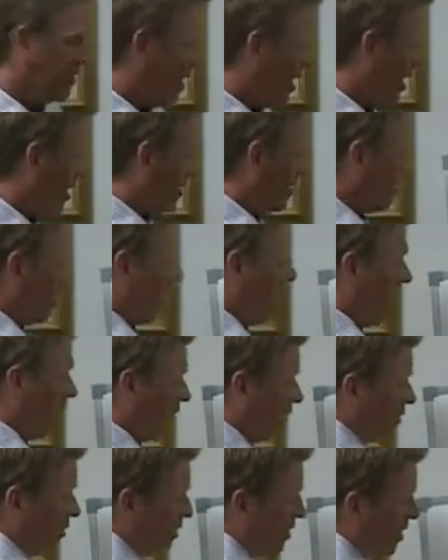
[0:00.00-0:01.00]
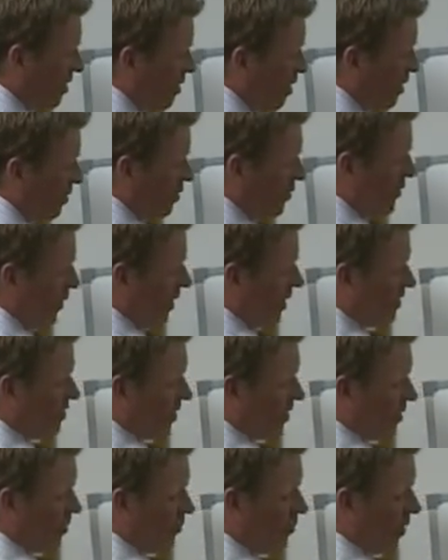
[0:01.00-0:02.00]
Now, there are other things
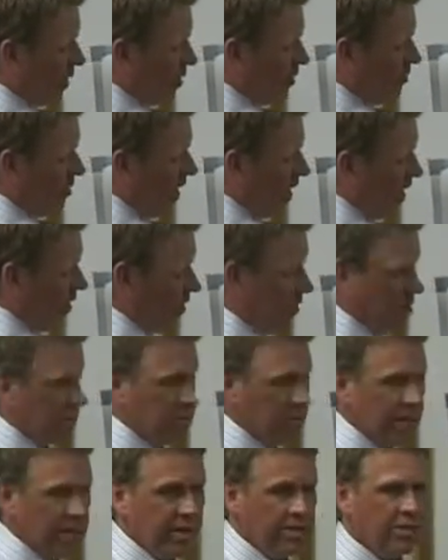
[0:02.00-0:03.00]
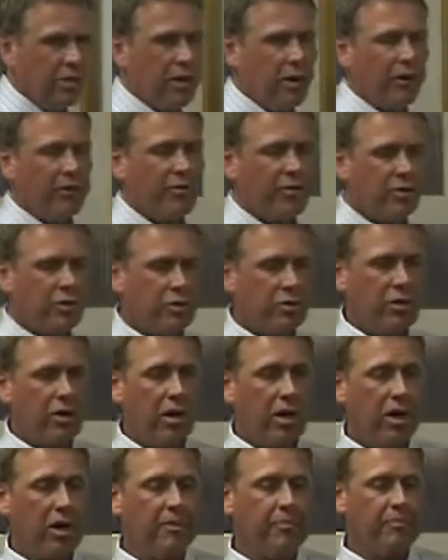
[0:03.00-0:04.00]
that can bring you down a little bit. You know, if
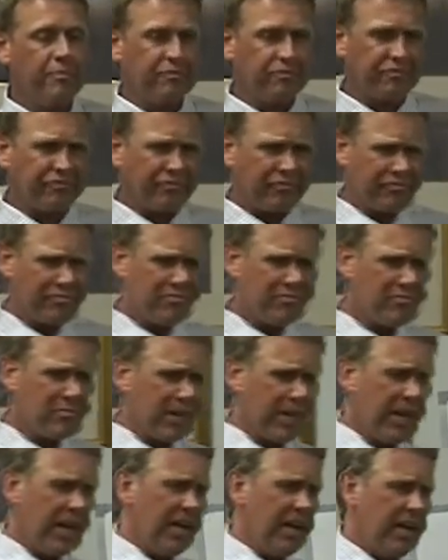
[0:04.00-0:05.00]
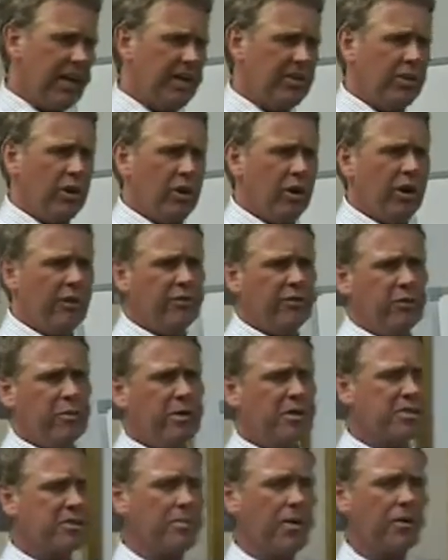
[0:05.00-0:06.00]
you're, if you've
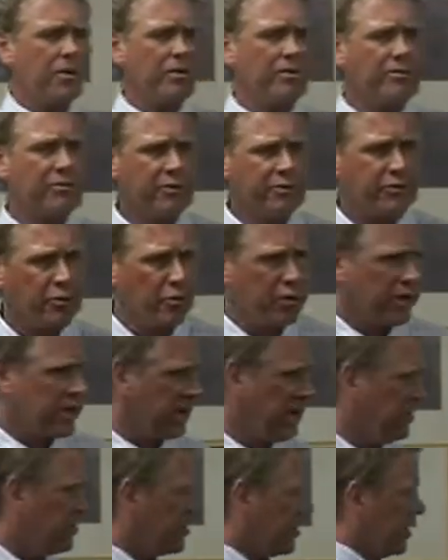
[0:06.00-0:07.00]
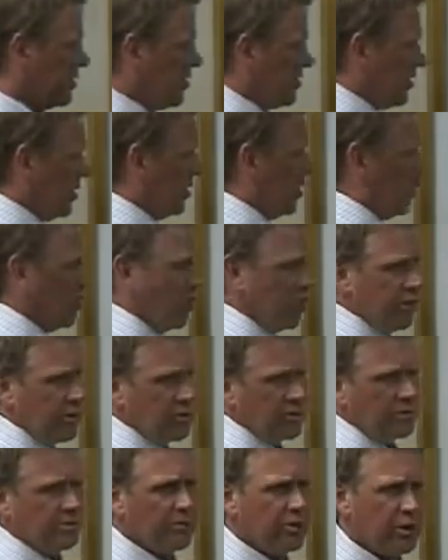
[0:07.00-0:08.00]
been smoking for 40 years, that's going to lower
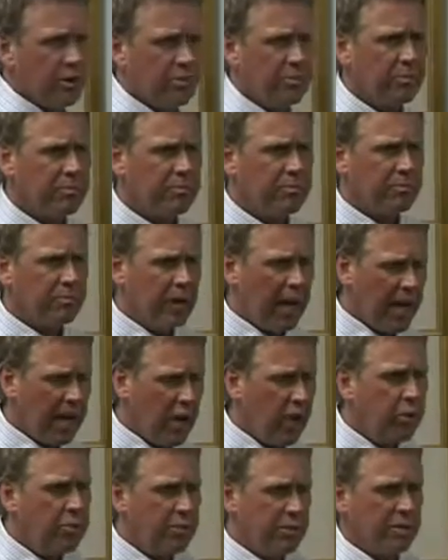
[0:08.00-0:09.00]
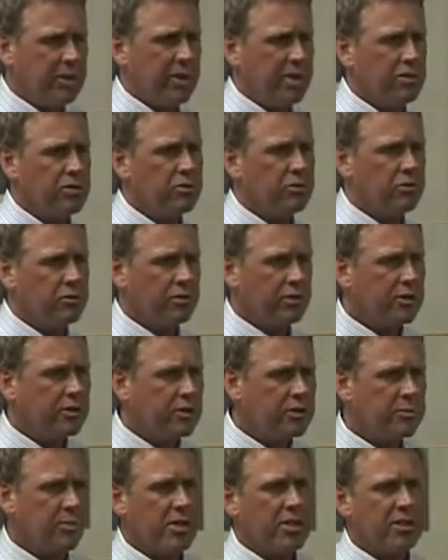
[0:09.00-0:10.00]
your health potential, your
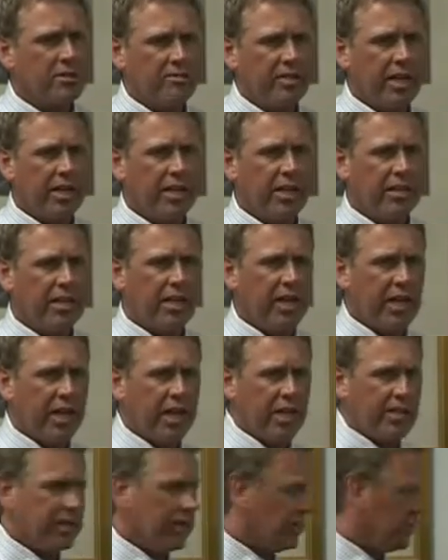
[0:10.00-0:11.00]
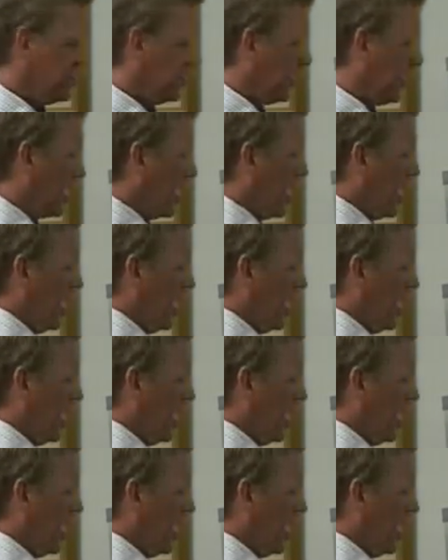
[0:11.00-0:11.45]
expression of that innate intelligence.